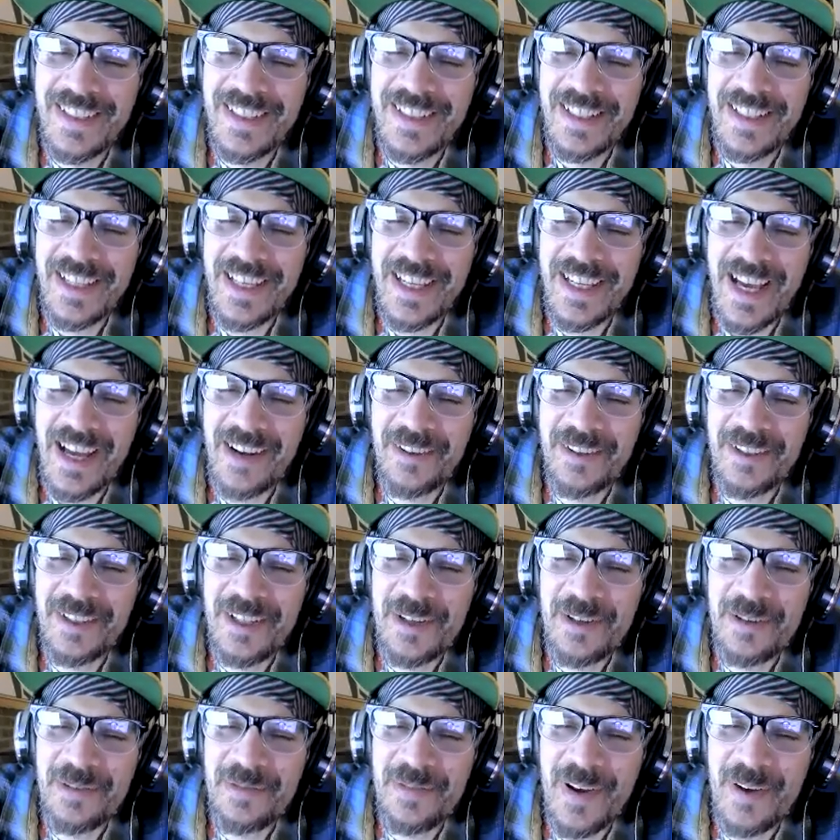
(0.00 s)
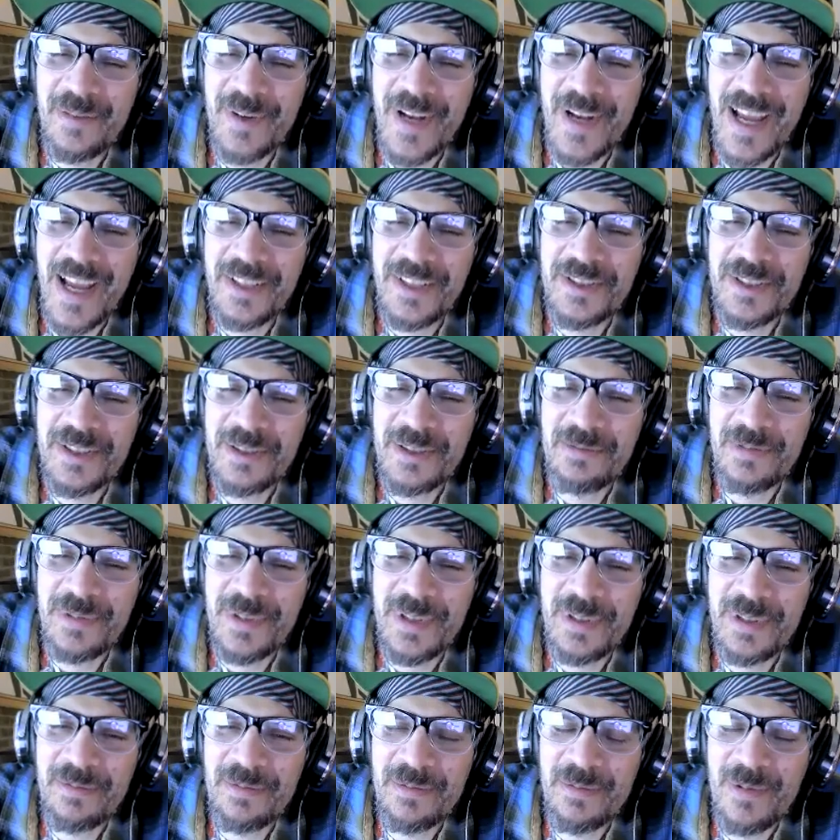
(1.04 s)
I don't know if I would actually
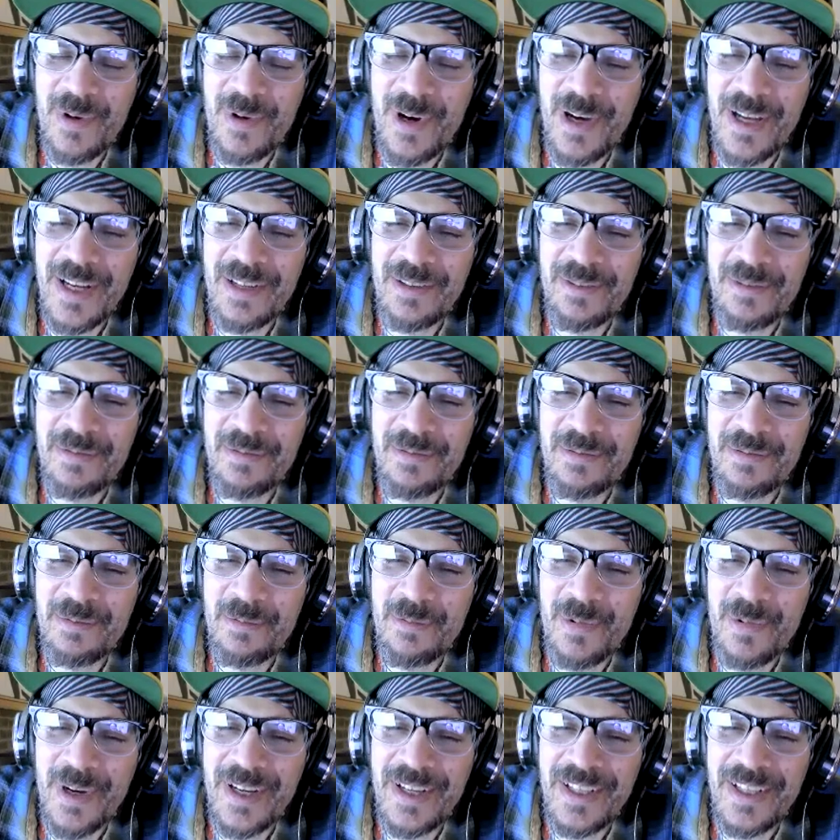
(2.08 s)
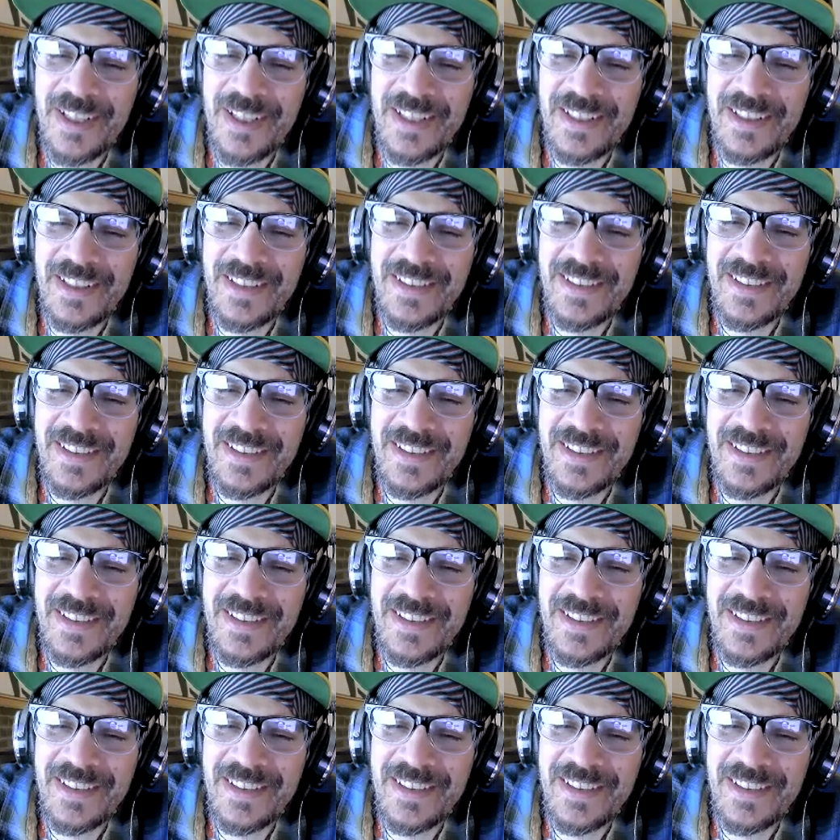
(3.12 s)
even want to wear it